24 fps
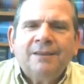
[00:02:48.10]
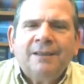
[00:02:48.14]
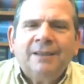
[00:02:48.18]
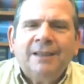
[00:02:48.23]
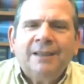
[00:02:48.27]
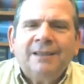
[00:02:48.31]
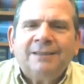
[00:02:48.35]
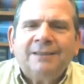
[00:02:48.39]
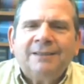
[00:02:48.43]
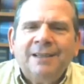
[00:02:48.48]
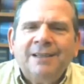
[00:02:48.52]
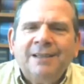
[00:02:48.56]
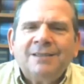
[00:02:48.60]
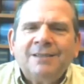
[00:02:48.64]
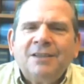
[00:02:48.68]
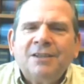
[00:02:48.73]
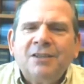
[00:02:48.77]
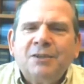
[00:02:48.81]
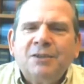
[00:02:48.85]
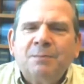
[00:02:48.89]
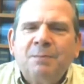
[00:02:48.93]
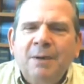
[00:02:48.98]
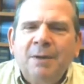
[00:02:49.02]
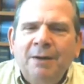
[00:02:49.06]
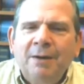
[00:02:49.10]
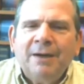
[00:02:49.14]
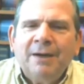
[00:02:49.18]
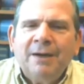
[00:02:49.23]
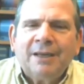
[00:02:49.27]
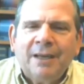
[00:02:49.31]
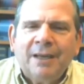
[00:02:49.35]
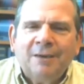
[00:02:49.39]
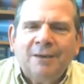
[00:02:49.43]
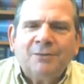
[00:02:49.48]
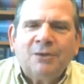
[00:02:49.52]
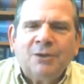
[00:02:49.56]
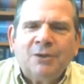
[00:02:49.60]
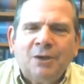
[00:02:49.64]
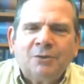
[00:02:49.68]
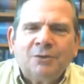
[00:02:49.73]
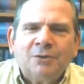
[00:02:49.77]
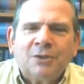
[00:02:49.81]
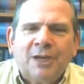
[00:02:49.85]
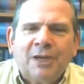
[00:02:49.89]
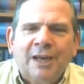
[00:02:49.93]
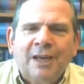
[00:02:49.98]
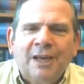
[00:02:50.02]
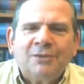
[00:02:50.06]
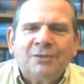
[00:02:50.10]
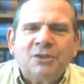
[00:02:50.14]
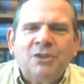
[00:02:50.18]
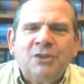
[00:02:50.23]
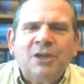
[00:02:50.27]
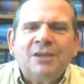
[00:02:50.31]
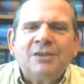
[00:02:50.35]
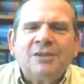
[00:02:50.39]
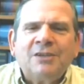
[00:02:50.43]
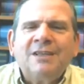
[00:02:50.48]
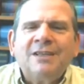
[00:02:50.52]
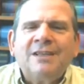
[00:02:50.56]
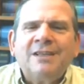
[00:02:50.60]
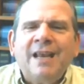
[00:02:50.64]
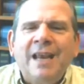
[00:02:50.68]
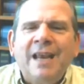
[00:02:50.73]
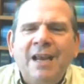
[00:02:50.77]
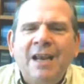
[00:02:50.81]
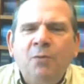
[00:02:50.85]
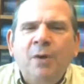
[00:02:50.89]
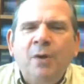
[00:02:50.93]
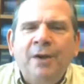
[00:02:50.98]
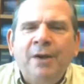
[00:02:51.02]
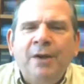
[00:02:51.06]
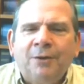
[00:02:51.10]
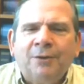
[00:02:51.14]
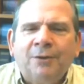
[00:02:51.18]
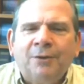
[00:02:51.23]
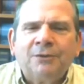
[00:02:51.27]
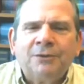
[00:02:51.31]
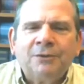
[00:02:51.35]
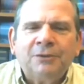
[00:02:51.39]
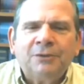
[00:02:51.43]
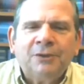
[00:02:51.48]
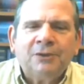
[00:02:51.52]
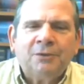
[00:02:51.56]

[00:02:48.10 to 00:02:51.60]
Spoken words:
It says the Spirit gives those gifts just as he wills.